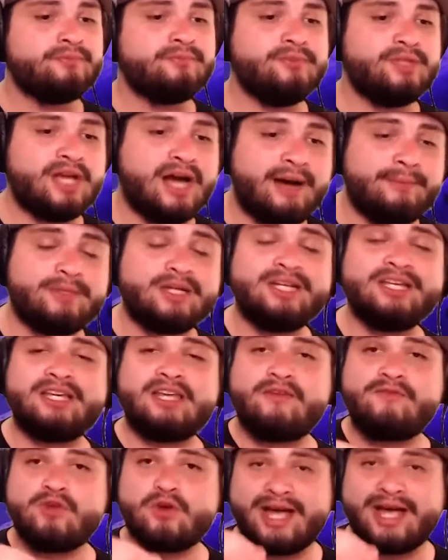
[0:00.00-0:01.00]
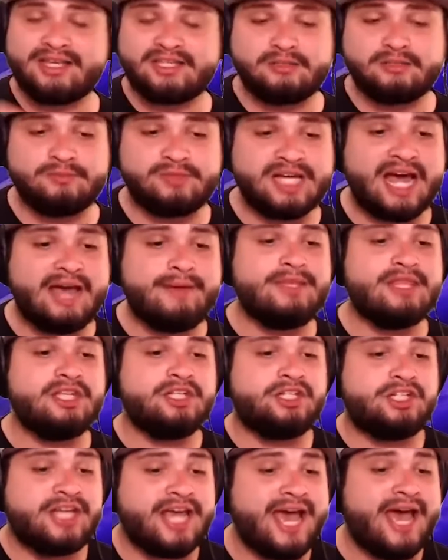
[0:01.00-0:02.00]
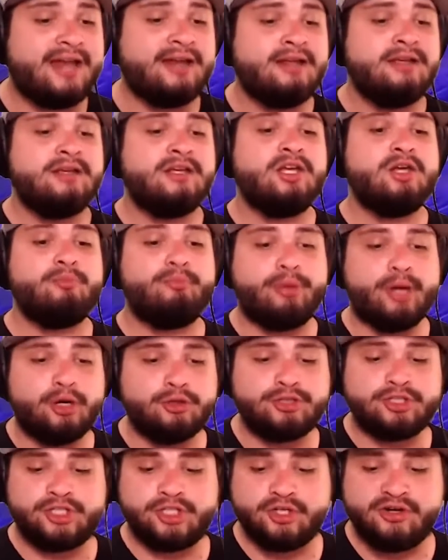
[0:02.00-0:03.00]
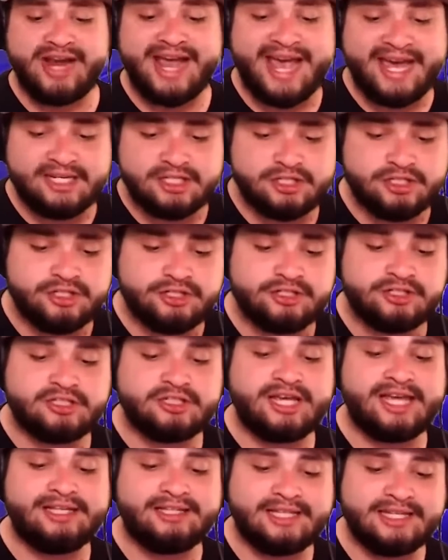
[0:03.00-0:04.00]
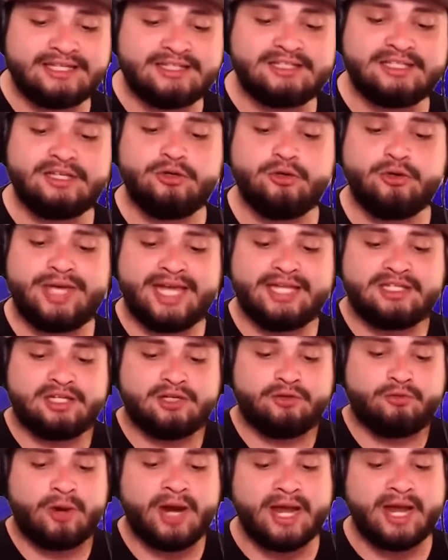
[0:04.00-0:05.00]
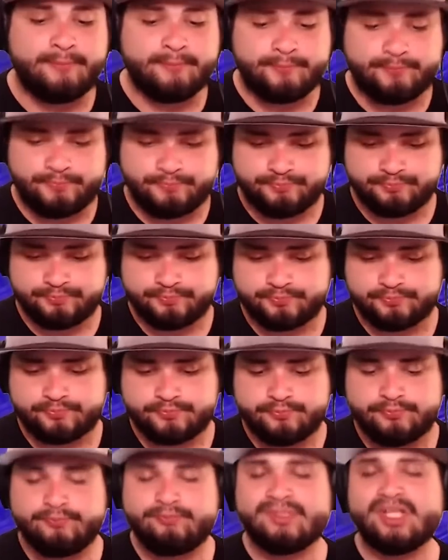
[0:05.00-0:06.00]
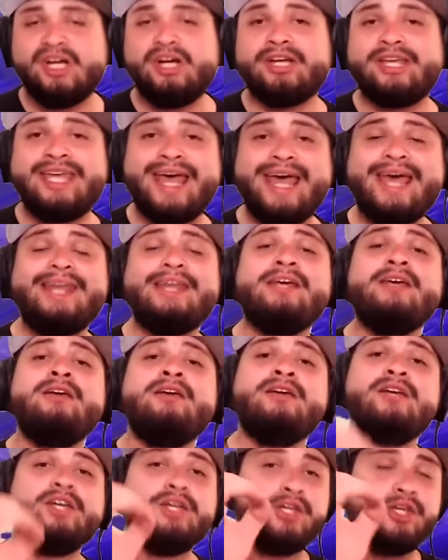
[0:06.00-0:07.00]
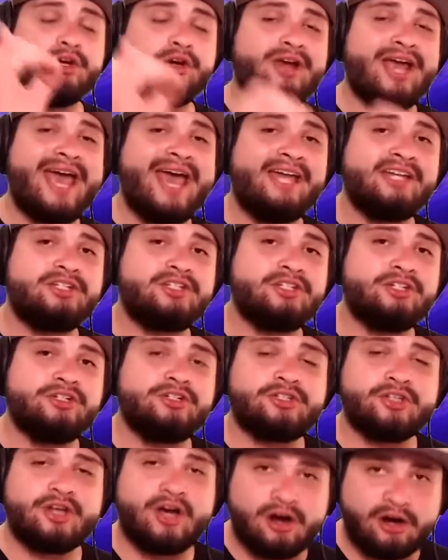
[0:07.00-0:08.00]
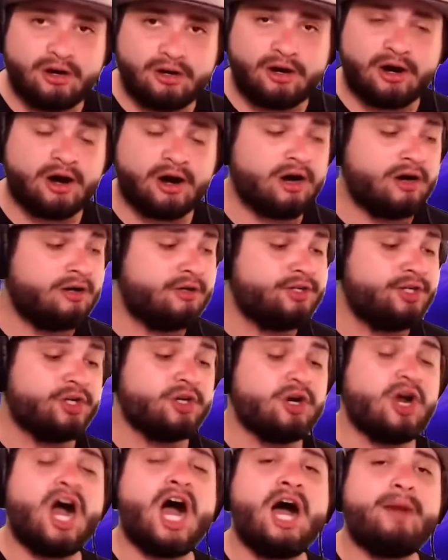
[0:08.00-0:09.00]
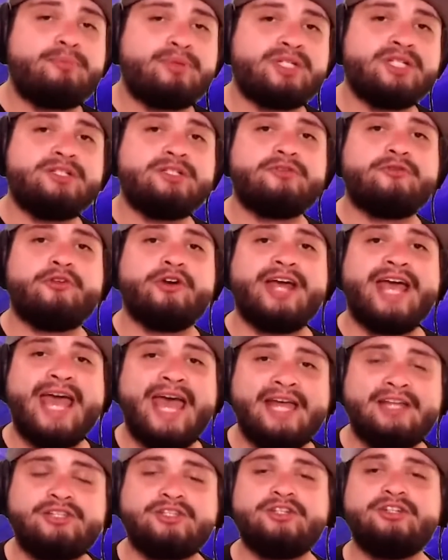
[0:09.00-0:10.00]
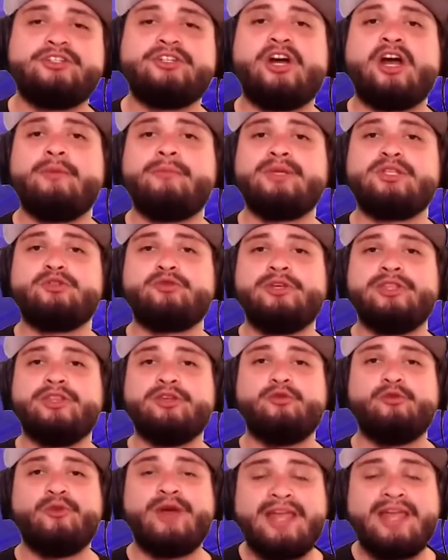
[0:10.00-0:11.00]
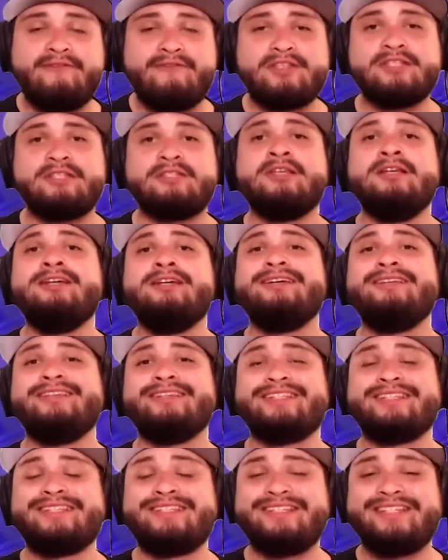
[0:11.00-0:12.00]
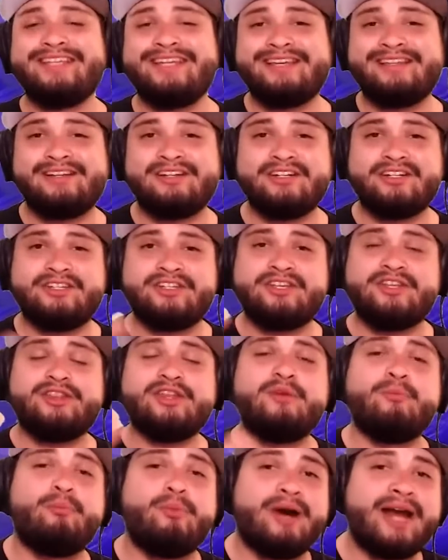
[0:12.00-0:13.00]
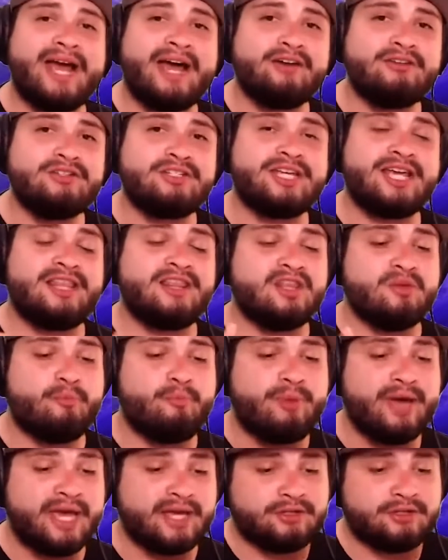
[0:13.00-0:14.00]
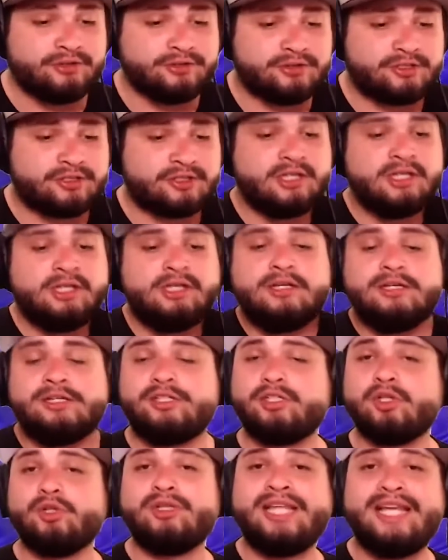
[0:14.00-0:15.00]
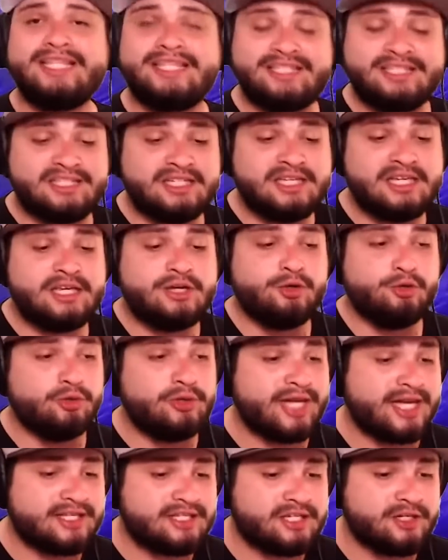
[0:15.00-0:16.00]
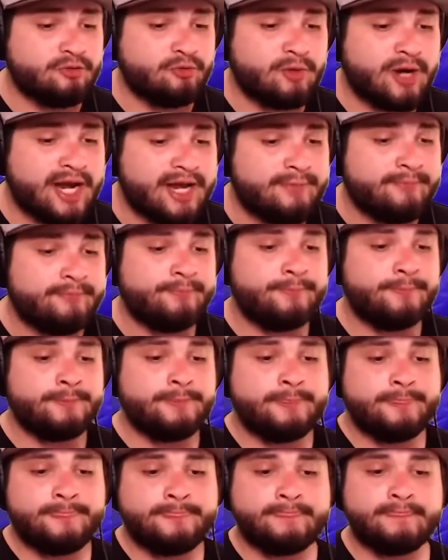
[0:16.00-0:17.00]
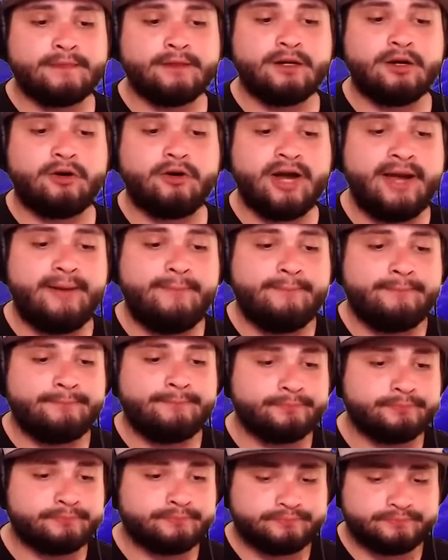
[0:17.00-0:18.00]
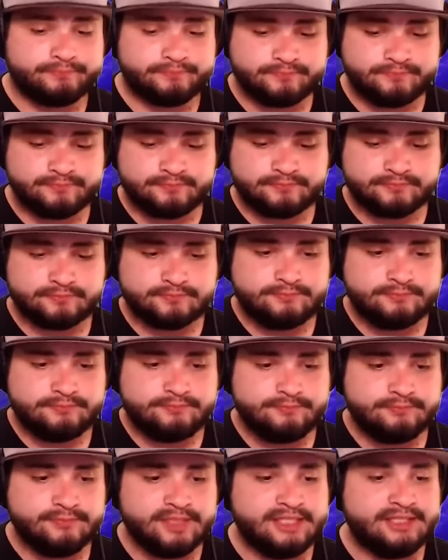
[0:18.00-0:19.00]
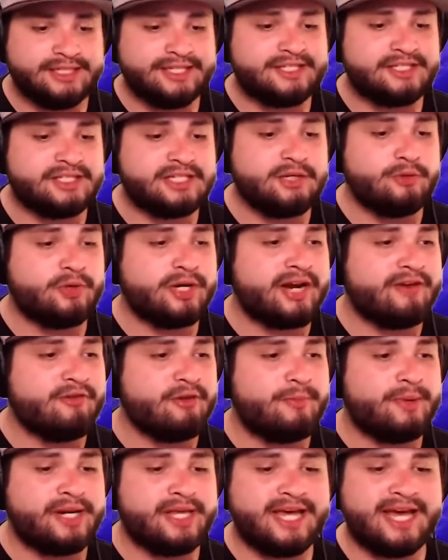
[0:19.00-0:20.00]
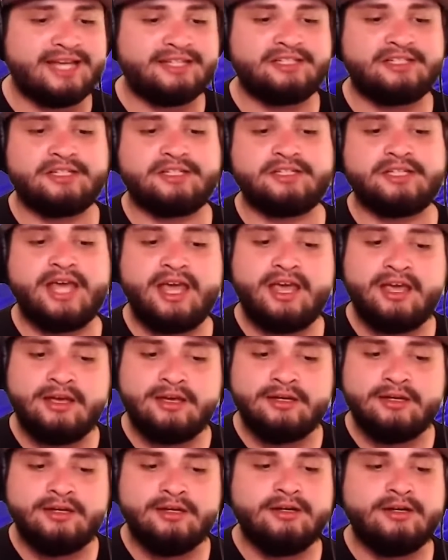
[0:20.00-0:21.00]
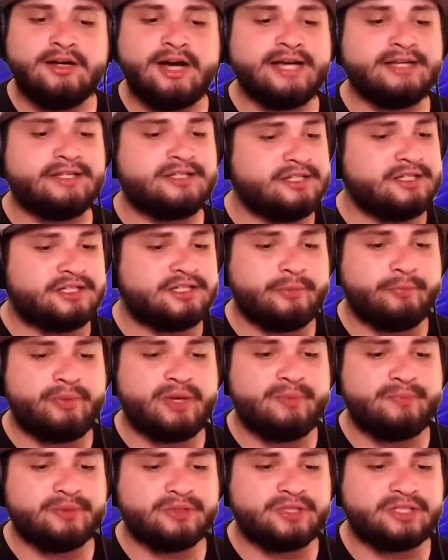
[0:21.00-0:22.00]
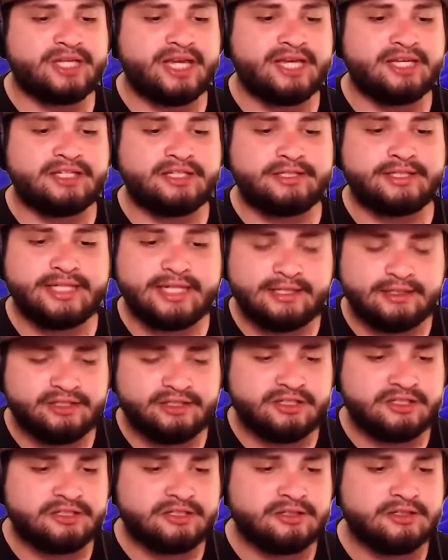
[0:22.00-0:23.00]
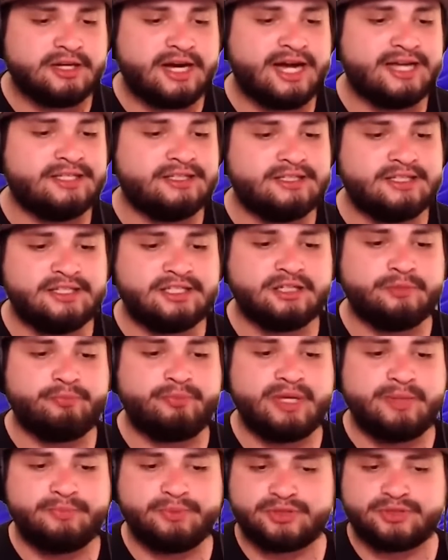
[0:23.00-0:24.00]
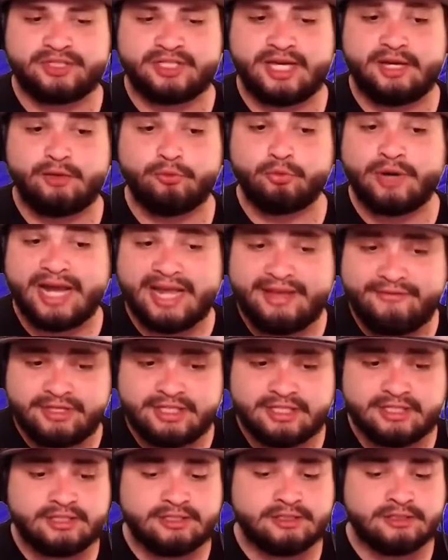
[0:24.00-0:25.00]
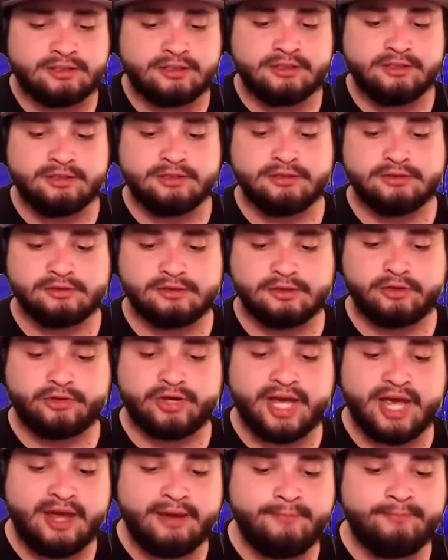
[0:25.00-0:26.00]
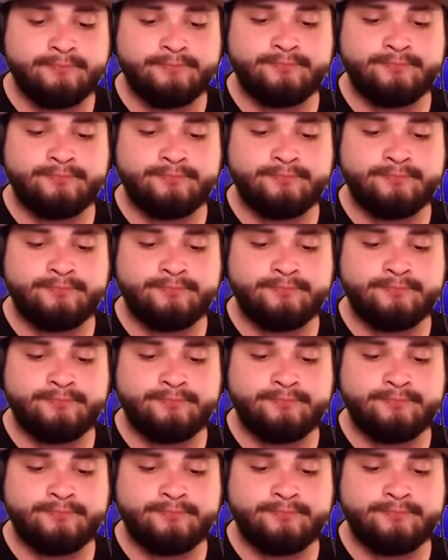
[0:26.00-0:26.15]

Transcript: I'm going to give you guys some time in the chat. Post your answers, and let's see who gets it right. Again, your options for answers are between the Ravens, the Steelers, the Browns, and the Bengals. So let's see who gets it right. All right? Let's see what everybody has to say. I see some people saying Steelers. I see some people saying Ravens. Okay?